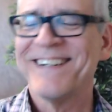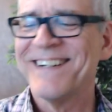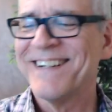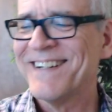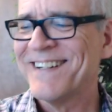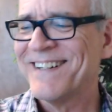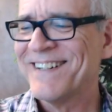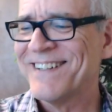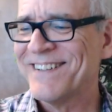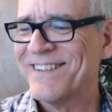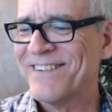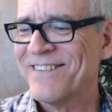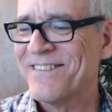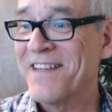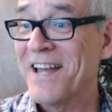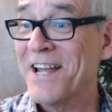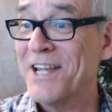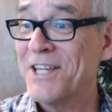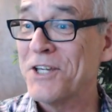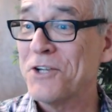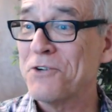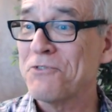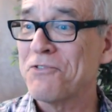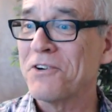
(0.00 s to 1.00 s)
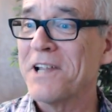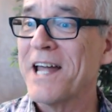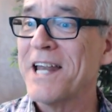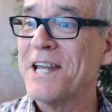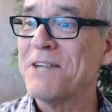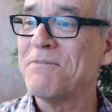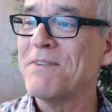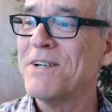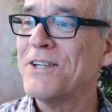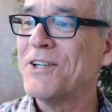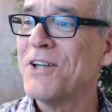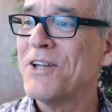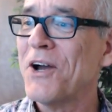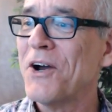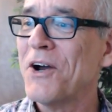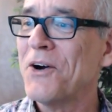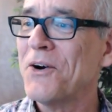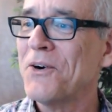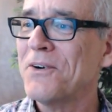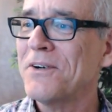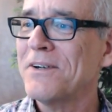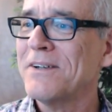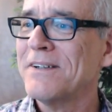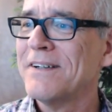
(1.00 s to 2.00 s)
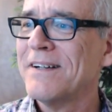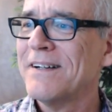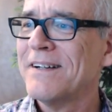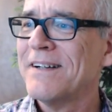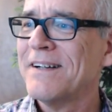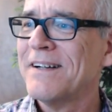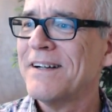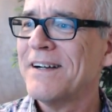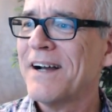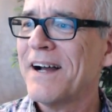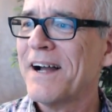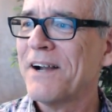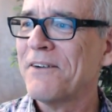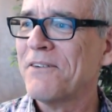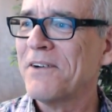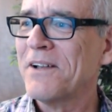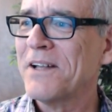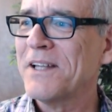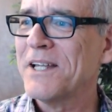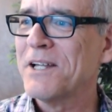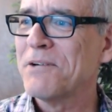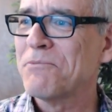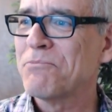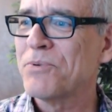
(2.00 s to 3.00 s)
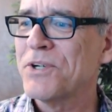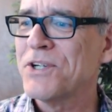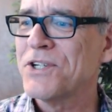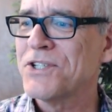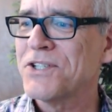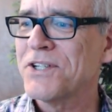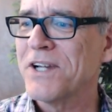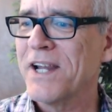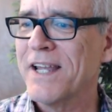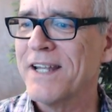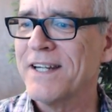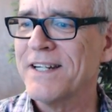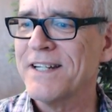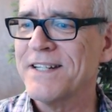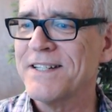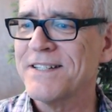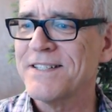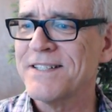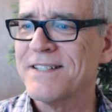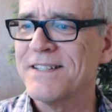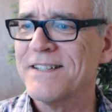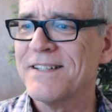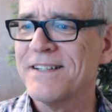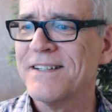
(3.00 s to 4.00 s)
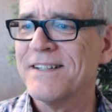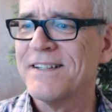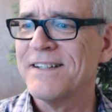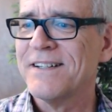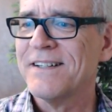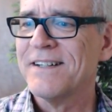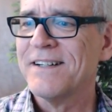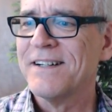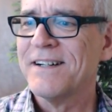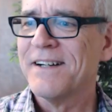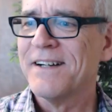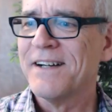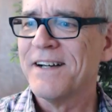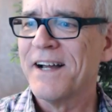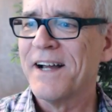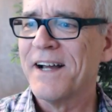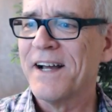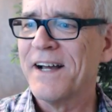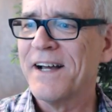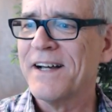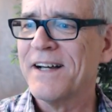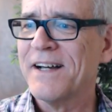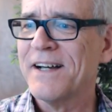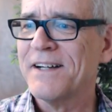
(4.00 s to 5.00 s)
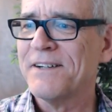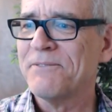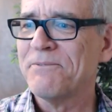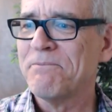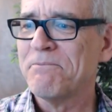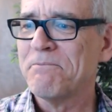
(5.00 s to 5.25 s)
oh, thank you for letting me know. I really appreciate it. Uh,